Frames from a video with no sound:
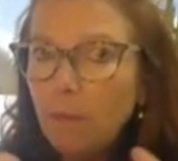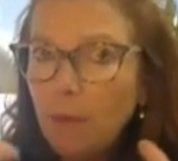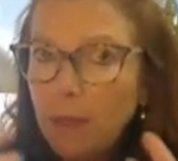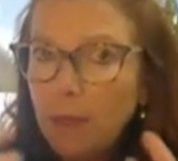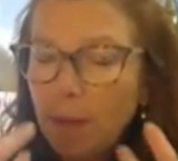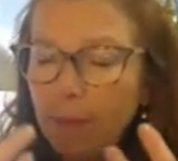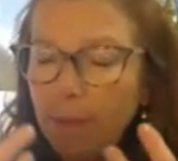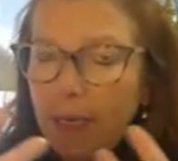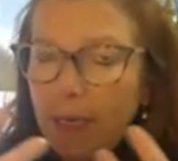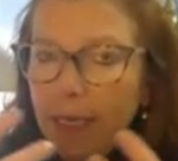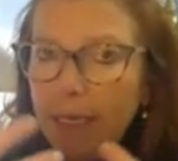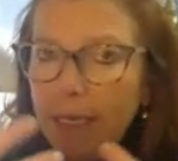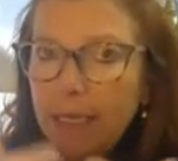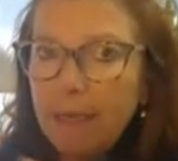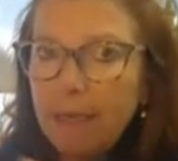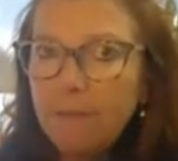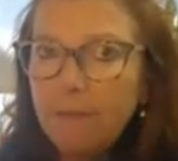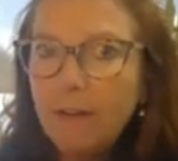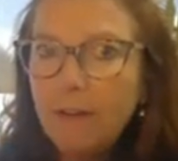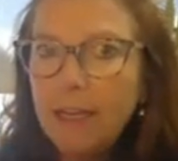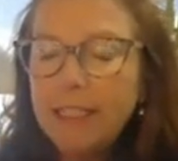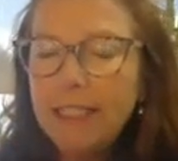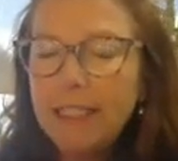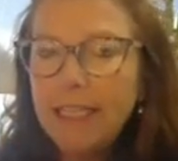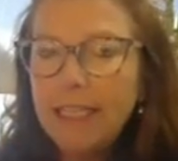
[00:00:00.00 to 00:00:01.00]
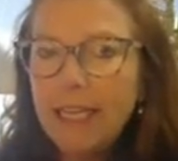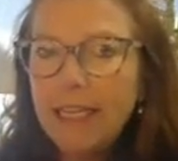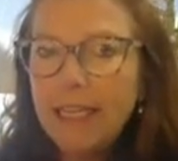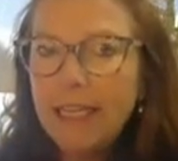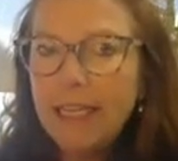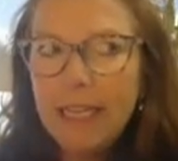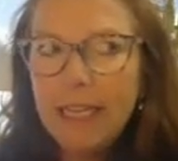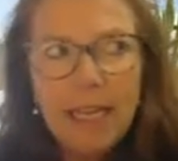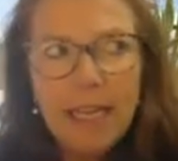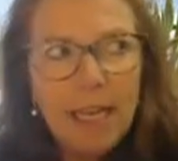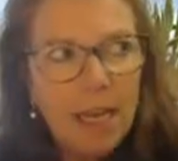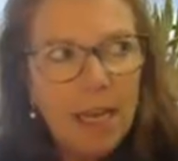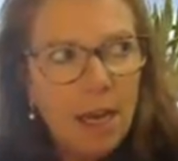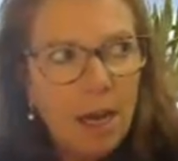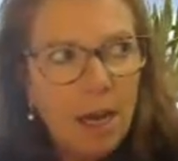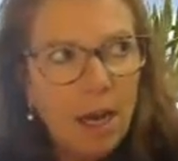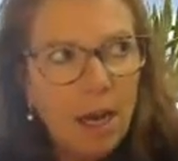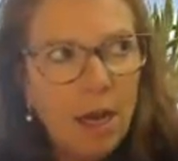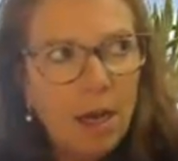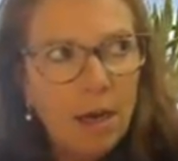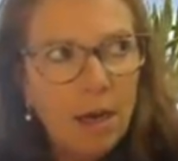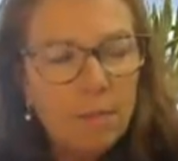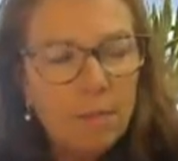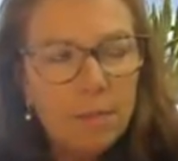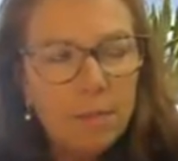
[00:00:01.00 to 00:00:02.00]
When the meaning, if I say
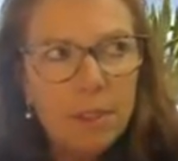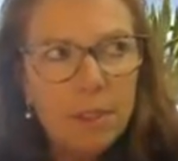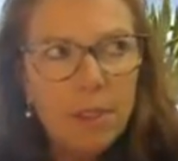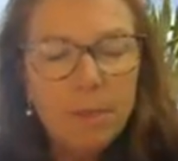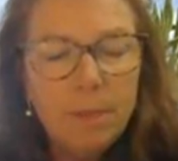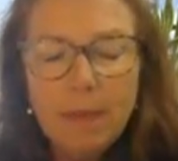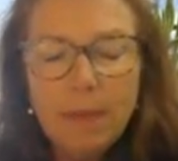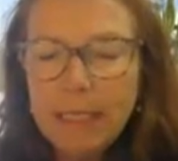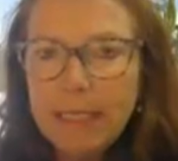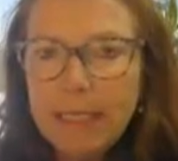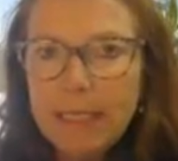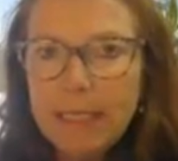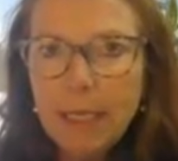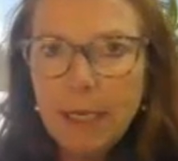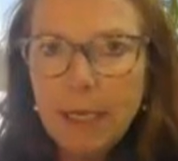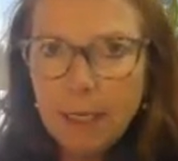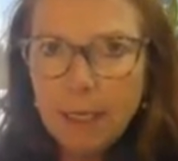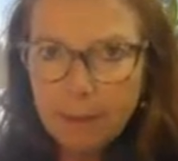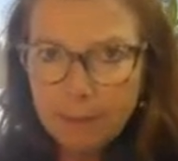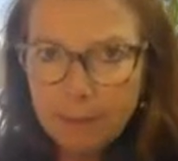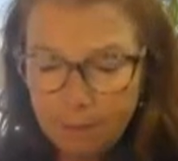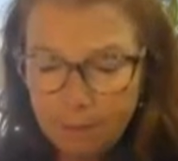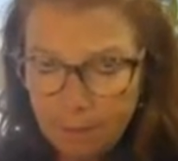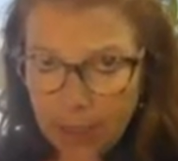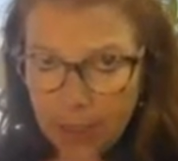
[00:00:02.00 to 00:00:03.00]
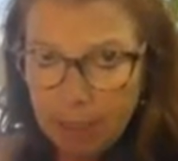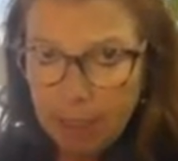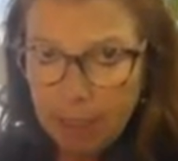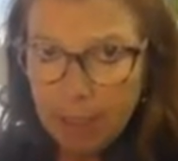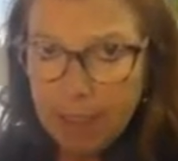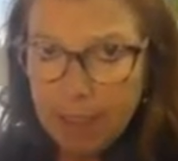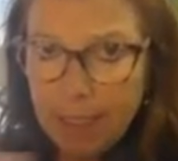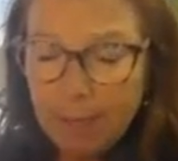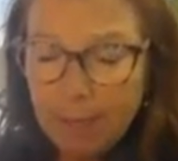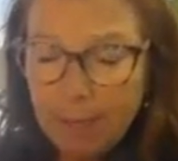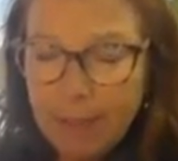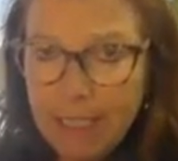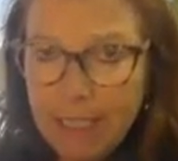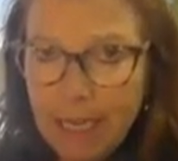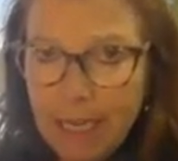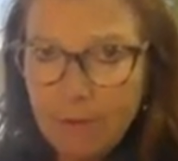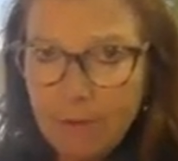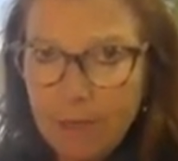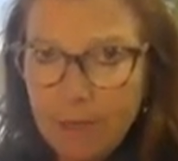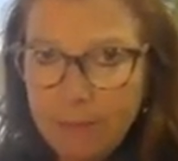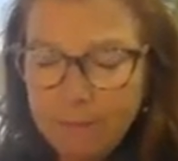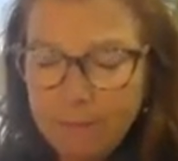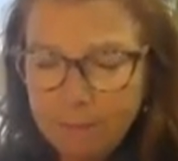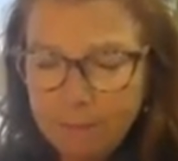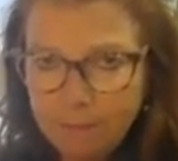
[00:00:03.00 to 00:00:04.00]
to my son's name is
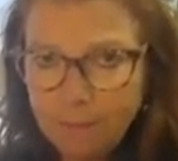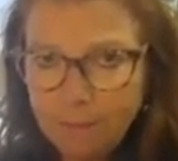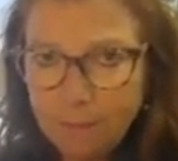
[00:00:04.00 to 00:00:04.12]
Henry,